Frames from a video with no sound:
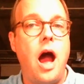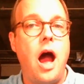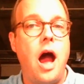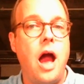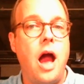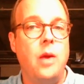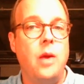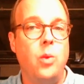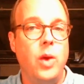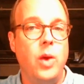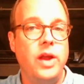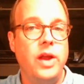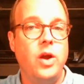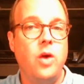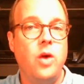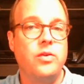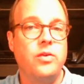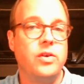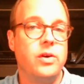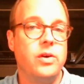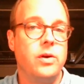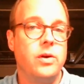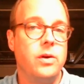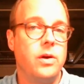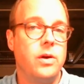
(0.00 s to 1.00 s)
I went
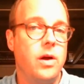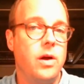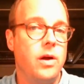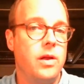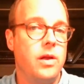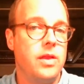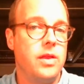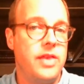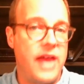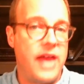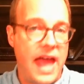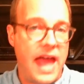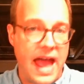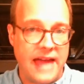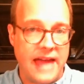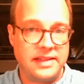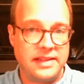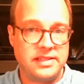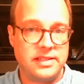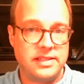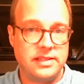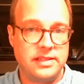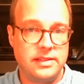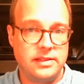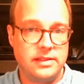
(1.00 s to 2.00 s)
over
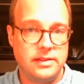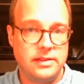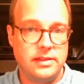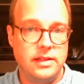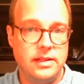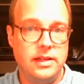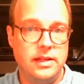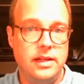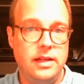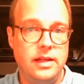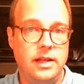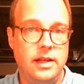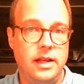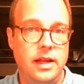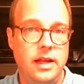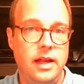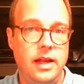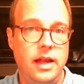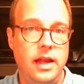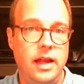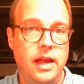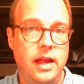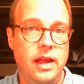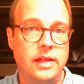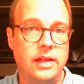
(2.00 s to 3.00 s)
that
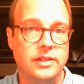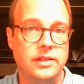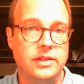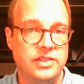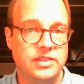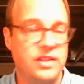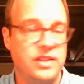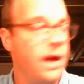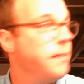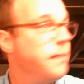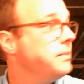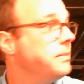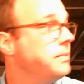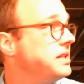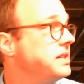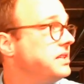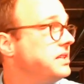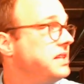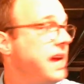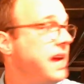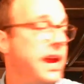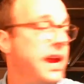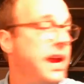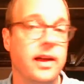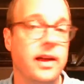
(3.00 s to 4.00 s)
in some
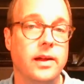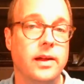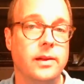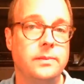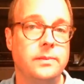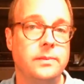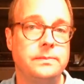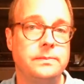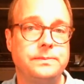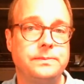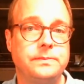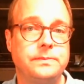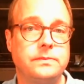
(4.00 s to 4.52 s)
detail